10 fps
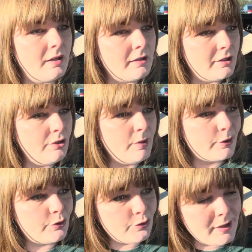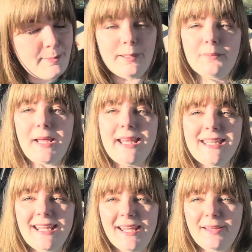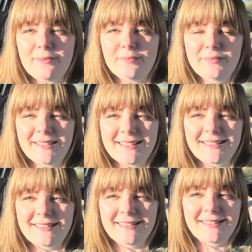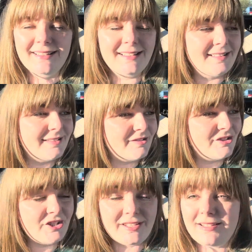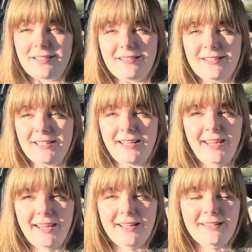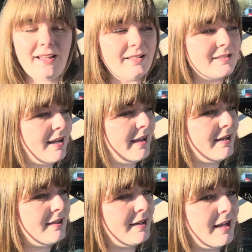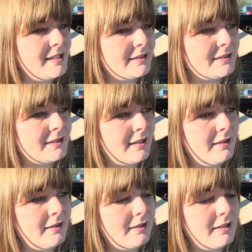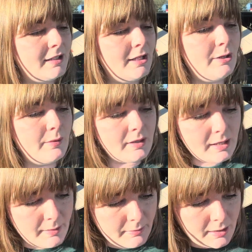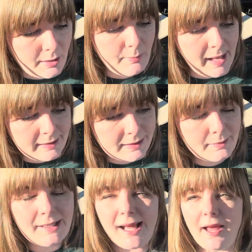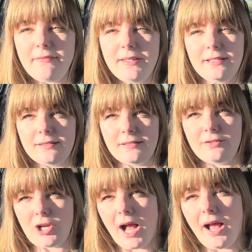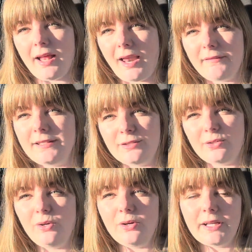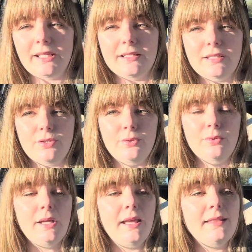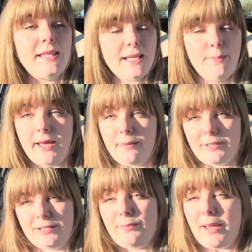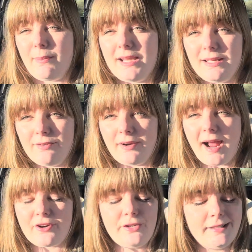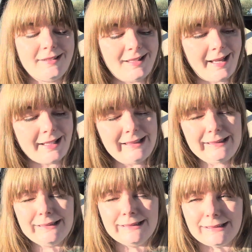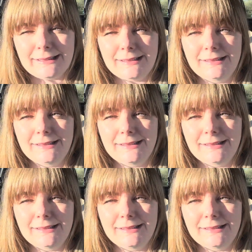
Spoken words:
A creep in my DMs just last night, is compelling me to have this chat, have this talk, and to think about it, because my immediate reaction is like, ugh,